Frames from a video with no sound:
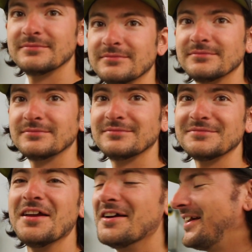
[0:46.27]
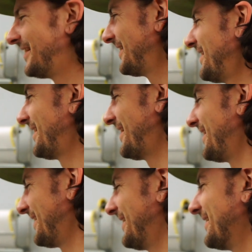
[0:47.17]
to buy an S14.
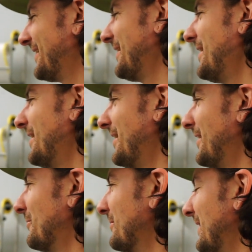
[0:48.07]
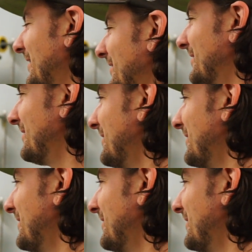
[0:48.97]
Just because, and